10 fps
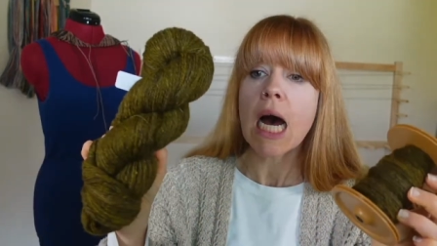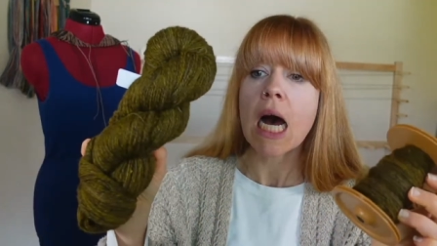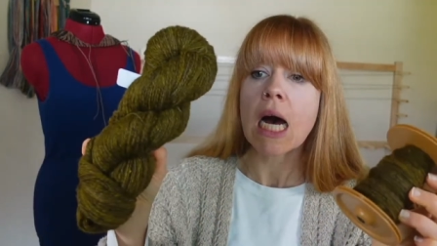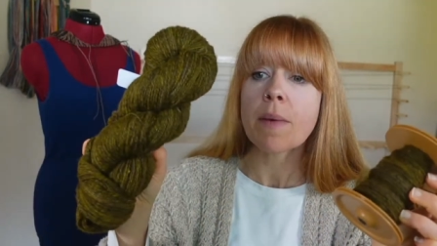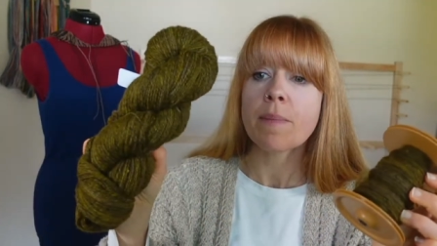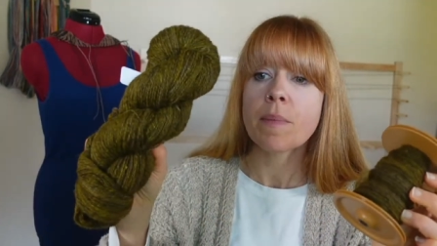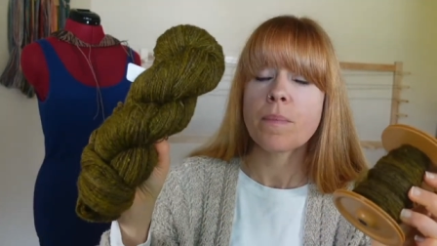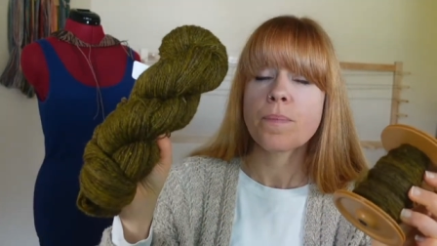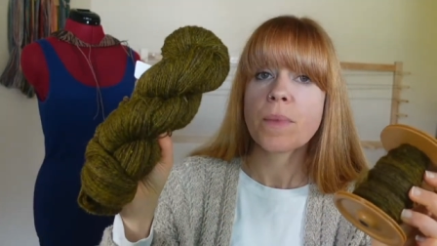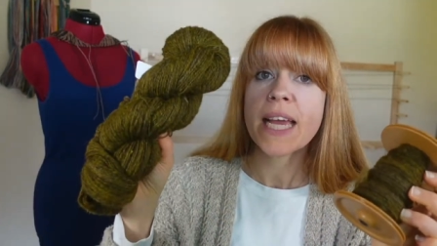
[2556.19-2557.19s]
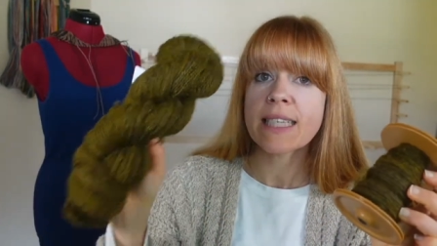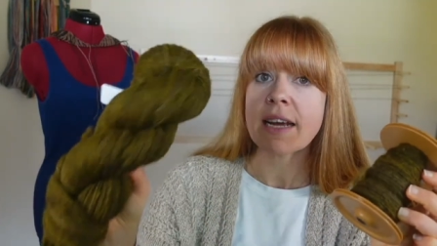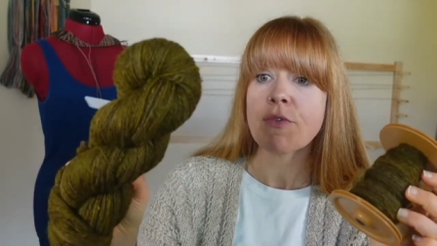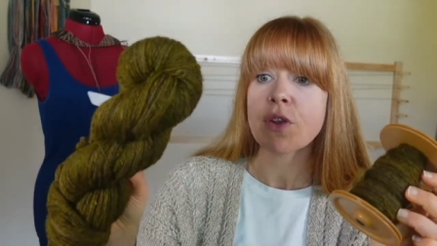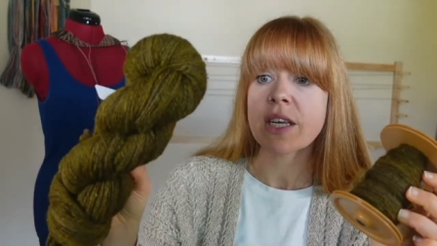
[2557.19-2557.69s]
Um,
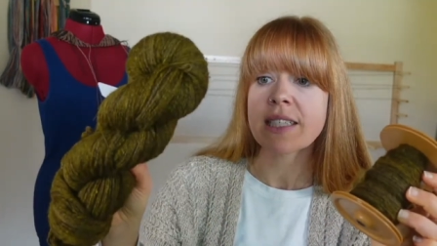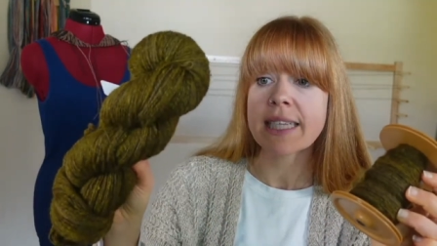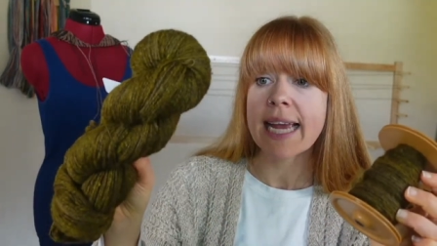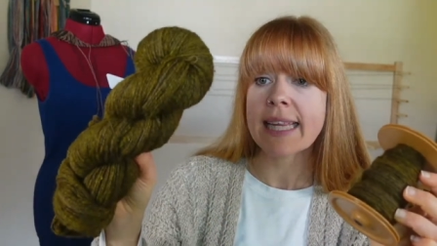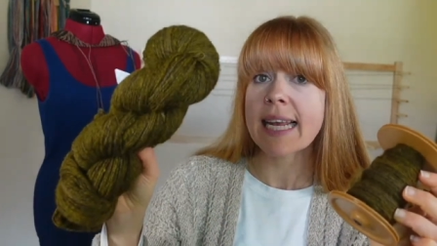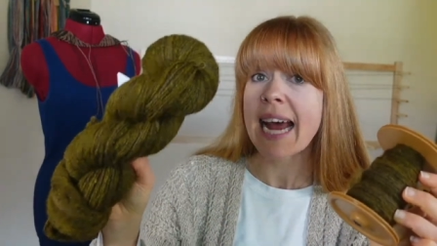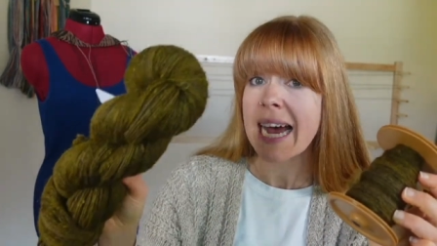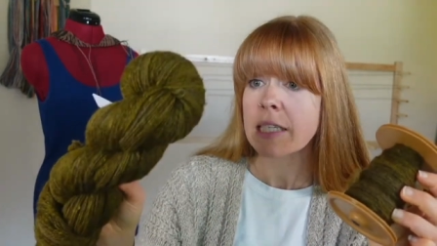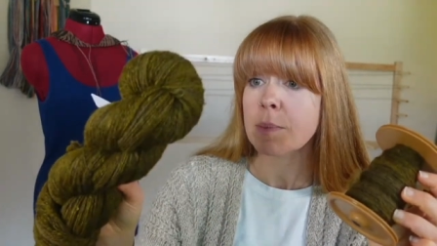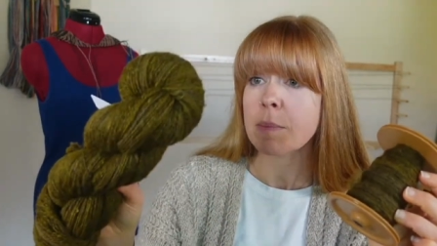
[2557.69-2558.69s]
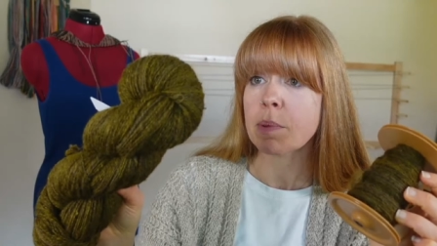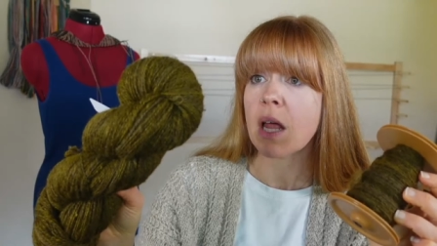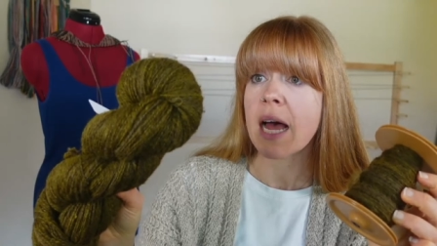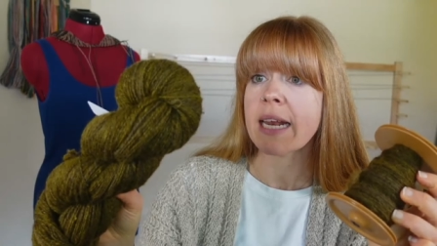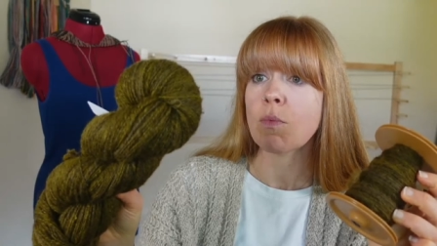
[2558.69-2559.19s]
except for this skein that has been
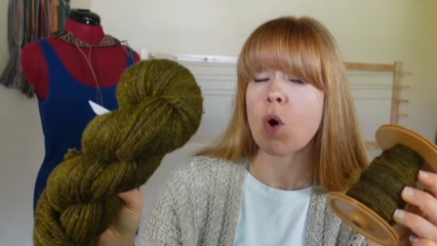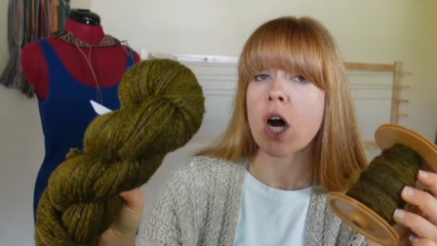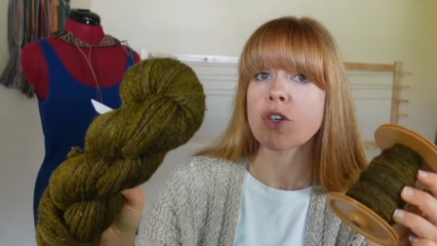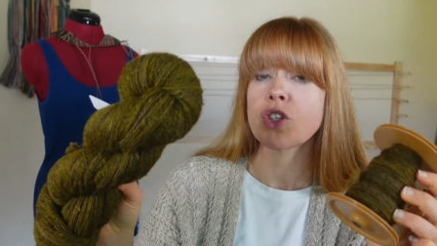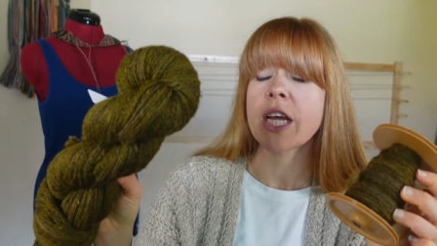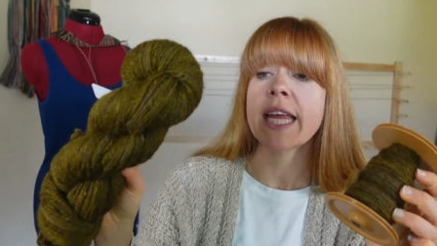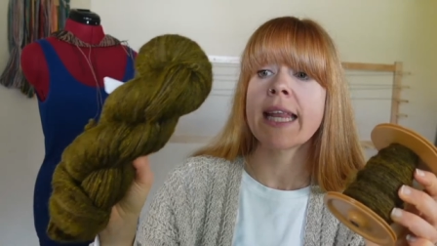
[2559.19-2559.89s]
plied and washed,